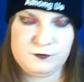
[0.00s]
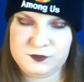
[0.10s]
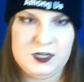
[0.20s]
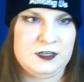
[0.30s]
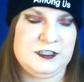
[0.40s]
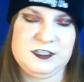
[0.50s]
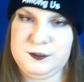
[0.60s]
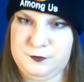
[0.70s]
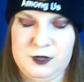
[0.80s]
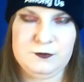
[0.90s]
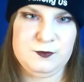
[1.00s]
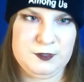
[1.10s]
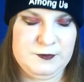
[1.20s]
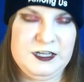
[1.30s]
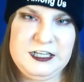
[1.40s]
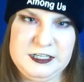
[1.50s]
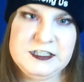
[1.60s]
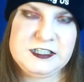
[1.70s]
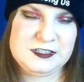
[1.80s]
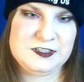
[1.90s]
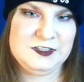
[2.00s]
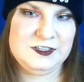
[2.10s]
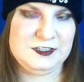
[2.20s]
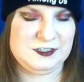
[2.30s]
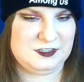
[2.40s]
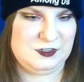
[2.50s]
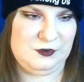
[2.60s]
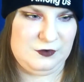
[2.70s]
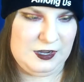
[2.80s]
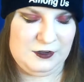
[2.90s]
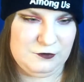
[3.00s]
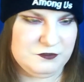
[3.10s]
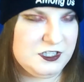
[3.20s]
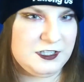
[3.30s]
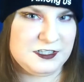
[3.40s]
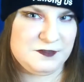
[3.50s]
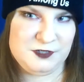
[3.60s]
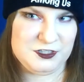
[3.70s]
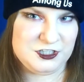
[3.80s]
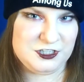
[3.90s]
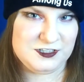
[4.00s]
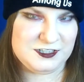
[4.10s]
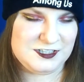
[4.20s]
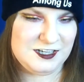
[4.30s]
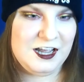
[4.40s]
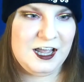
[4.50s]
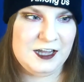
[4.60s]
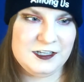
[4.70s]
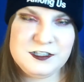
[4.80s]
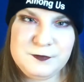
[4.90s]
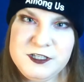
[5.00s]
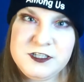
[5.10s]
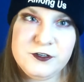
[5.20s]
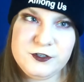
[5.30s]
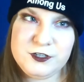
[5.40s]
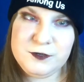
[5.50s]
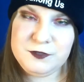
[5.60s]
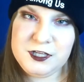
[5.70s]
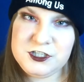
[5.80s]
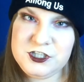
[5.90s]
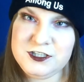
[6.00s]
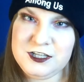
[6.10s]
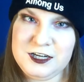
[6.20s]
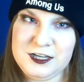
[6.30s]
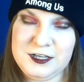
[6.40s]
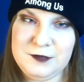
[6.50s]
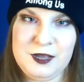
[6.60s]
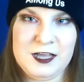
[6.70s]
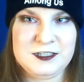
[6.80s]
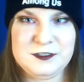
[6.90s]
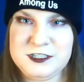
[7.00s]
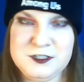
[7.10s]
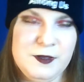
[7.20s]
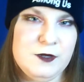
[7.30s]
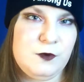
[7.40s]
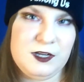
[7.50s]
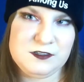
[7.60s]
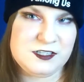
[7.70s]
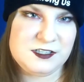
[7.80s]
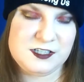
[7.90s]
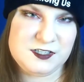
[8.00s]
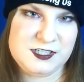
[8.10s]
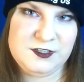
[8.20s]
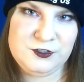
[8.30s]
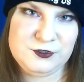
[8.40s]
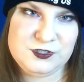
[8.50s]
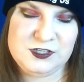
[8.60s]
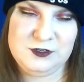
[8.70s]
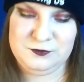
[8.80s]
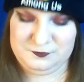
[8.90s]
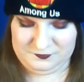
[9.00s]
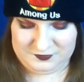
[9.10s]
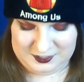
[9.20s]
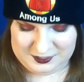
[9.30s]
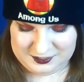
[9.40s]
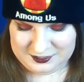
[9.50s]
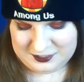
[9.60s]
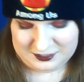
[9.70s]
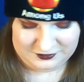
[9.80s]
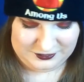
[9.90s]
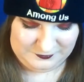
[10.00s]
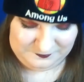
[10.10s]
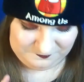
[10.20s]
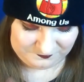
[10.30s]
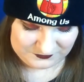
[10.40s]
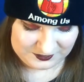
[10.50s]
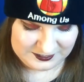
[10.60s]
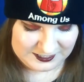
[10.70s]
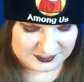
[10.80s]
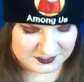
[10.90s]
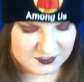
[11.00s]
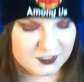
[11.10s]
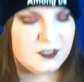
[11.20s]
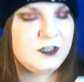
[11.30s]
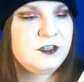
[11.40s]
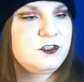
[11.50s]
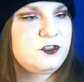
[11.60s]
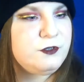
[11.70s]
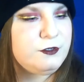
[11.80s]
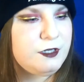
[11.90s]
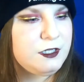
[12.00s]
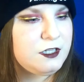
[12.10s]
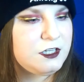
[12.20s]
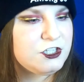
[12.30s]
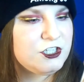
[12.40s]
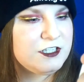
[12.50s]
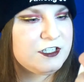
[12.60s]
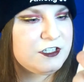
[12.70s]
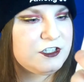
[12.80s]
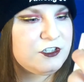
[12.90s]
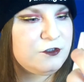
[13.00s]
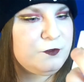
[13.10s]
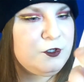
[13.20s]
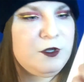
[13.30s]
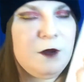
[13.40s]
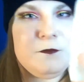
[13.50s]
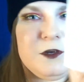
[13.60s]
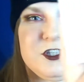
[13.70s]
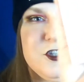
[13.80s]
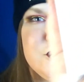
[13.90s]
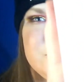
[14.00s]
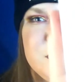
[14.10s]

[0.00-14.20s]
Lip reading: honestly, probably my niece. So I hope she likes blushes and is a bit darker complexion than I am. It's been a while since I've seen her, so. Alright, next. True and Luscious Super Moisture